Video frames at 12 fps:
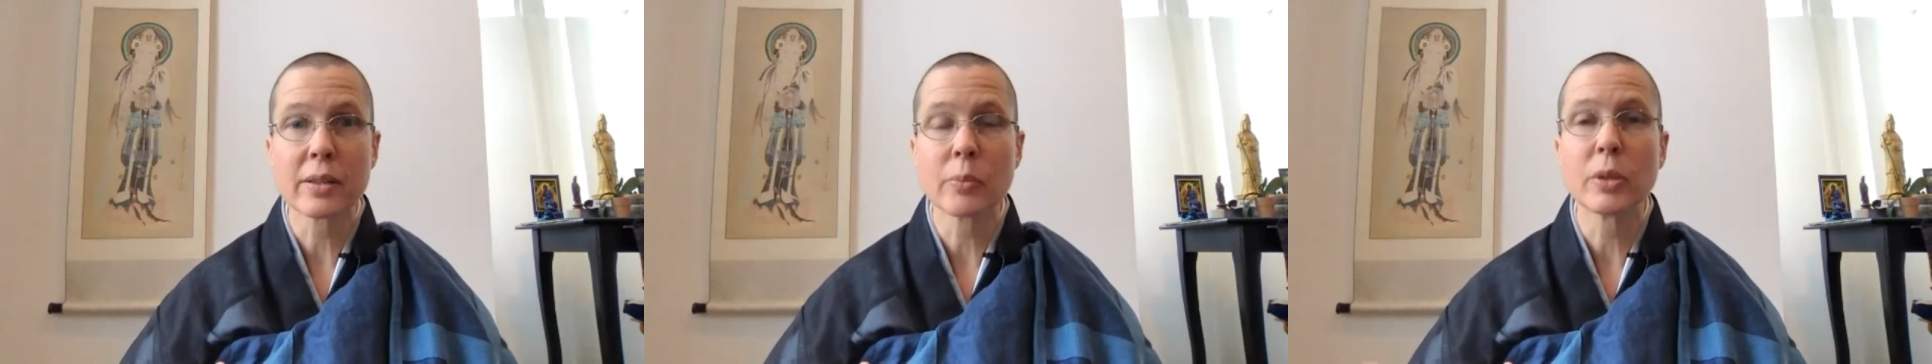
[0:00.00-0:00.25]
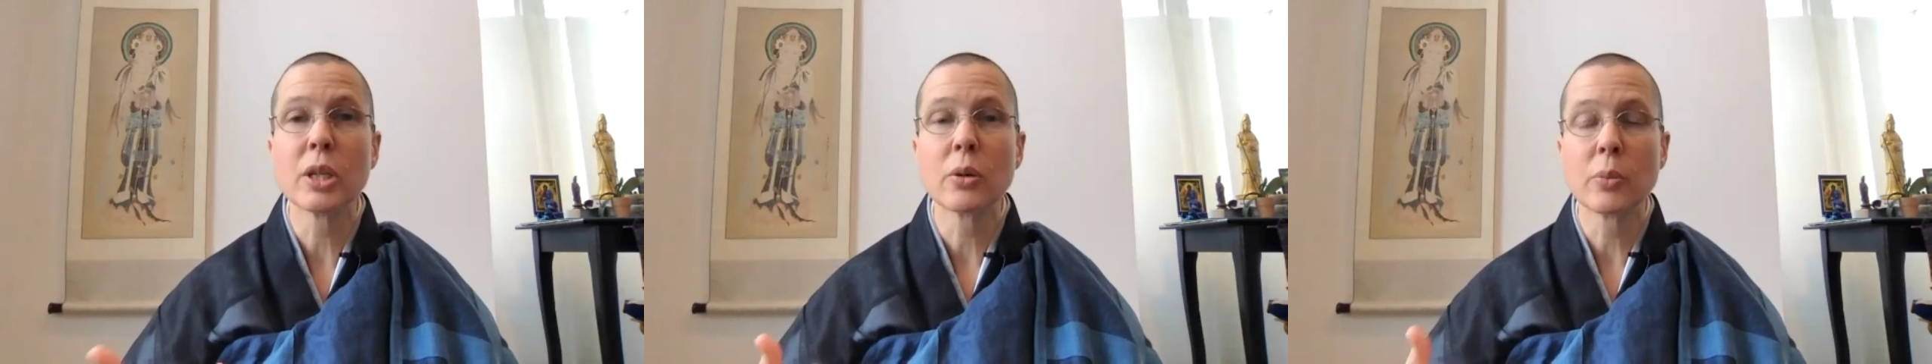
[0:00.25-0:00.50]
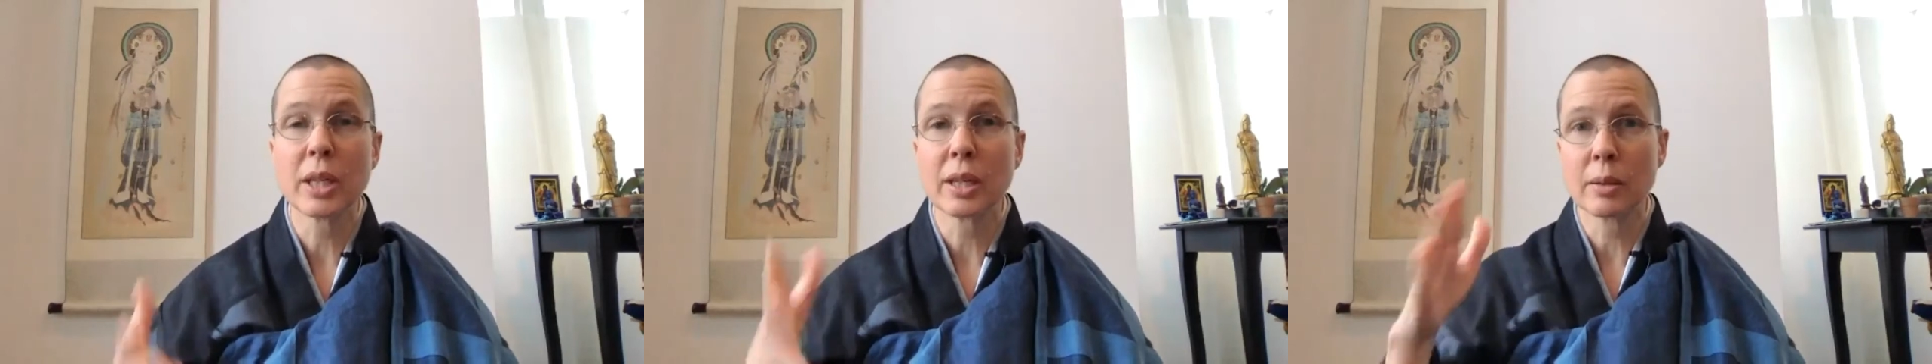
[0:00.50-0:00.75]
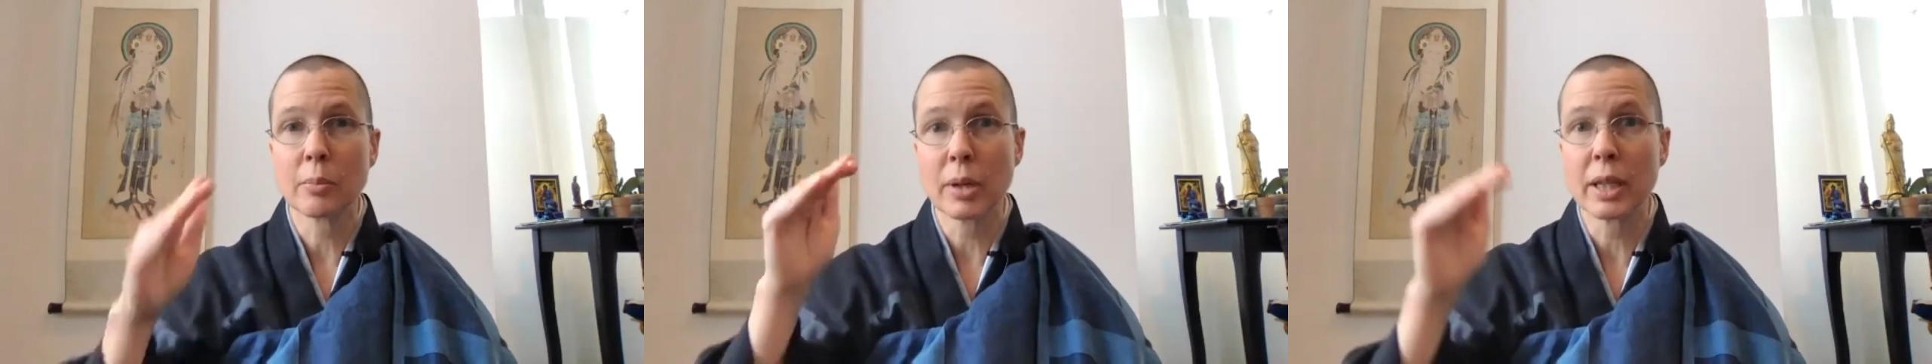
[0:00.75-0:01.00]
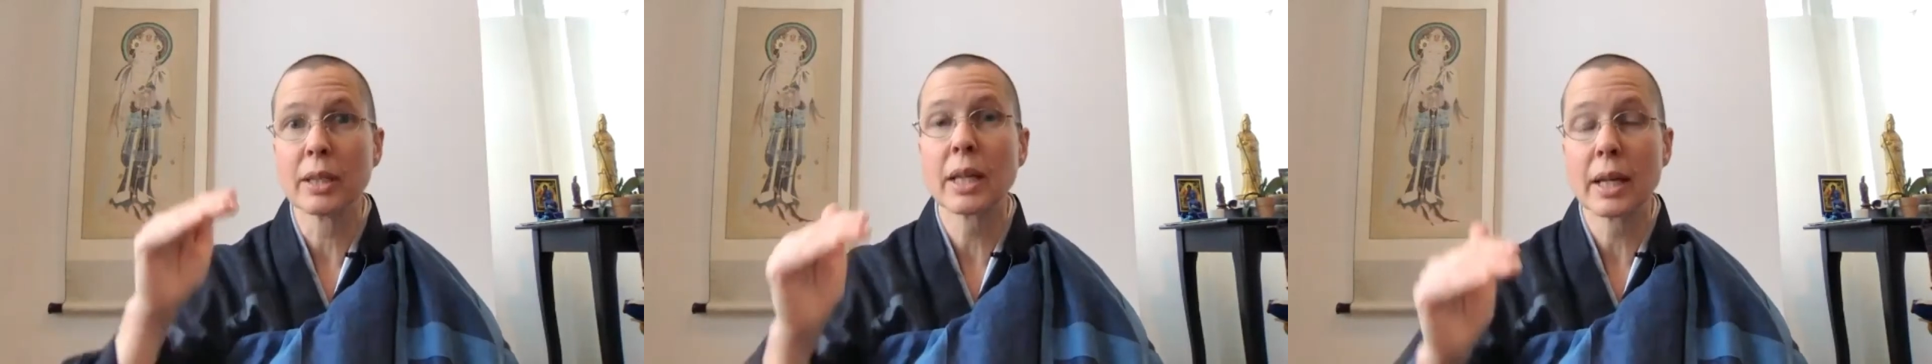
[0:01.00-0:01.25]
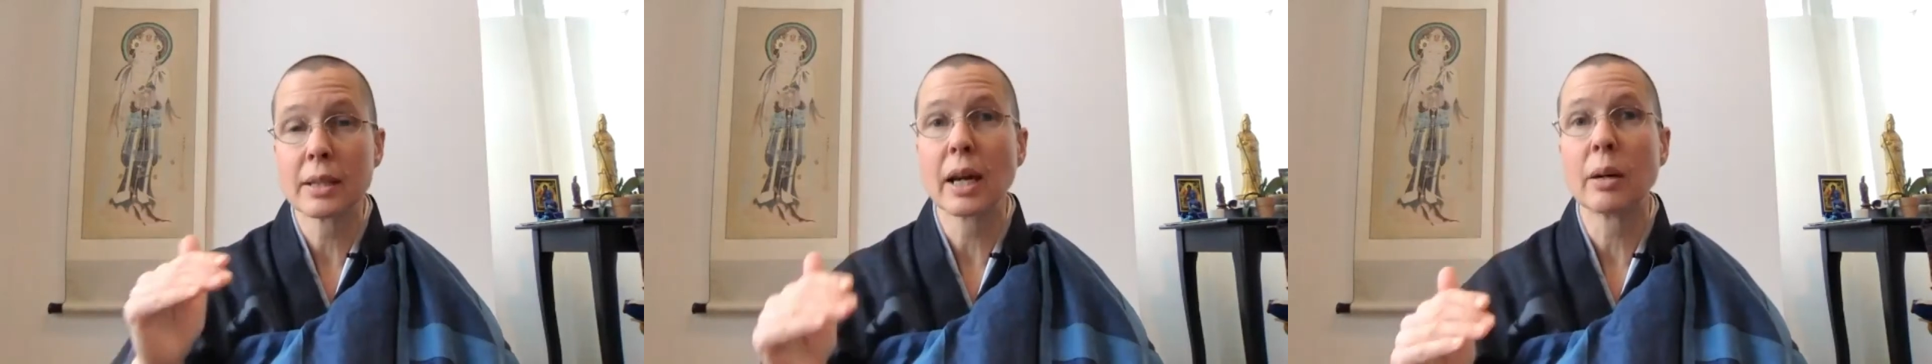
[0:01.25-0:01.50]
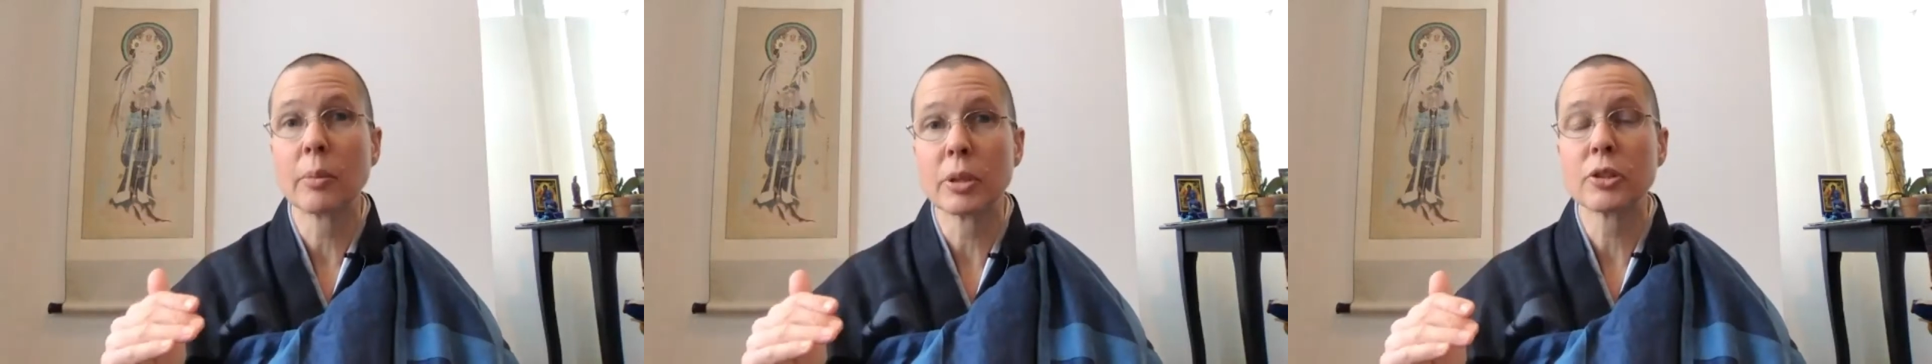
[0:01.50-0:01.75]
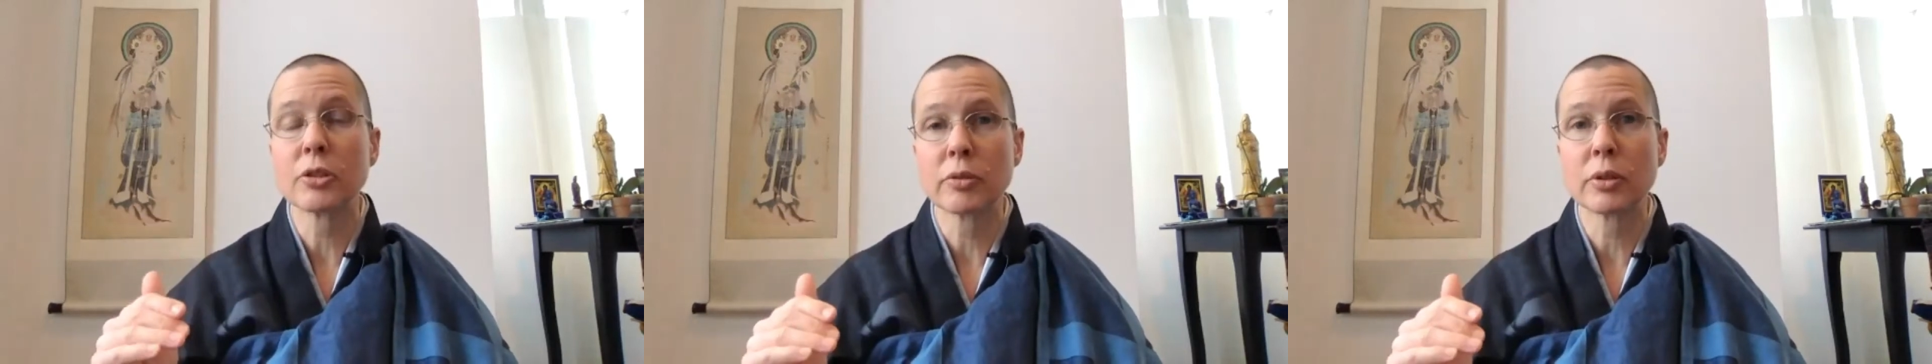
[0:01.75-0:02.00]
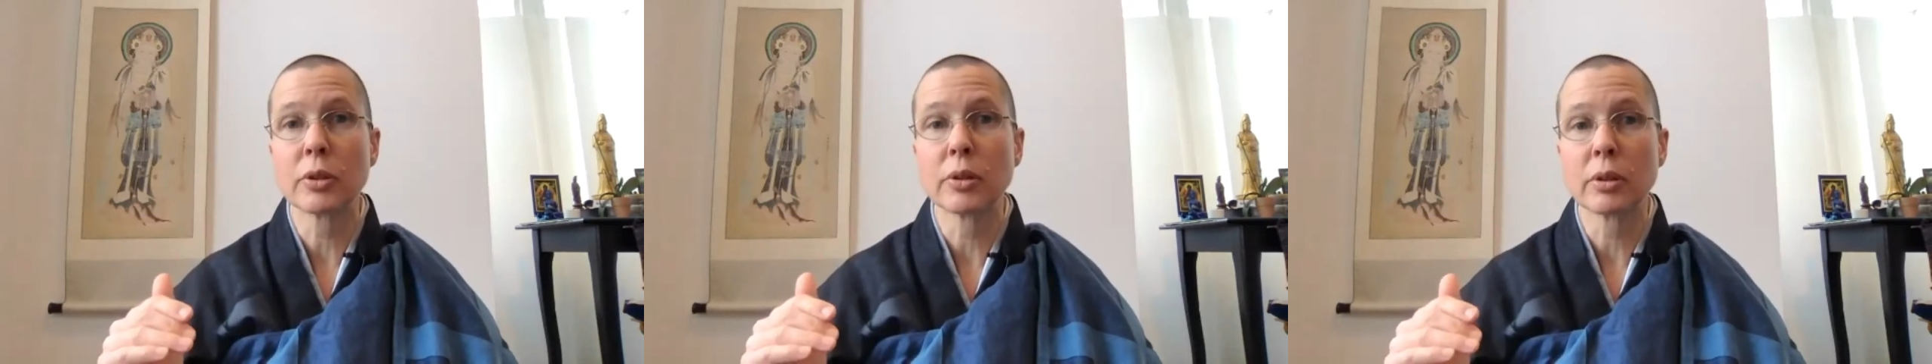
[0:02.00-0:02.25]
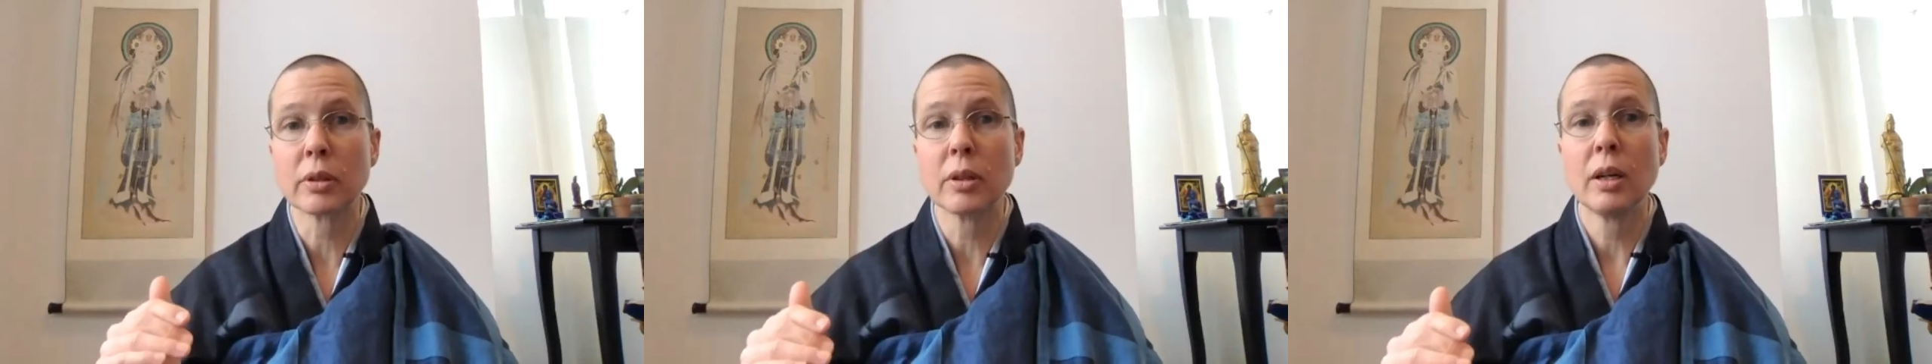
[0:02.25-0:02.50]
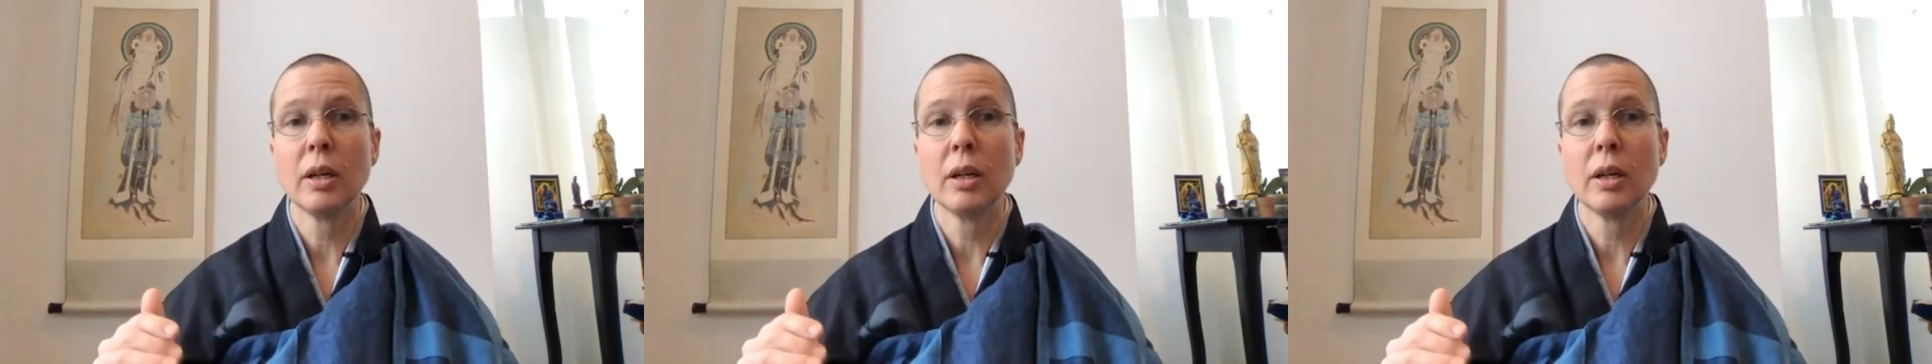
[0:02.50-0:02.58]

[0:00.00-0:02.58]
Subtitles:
and we know we can break that down much further.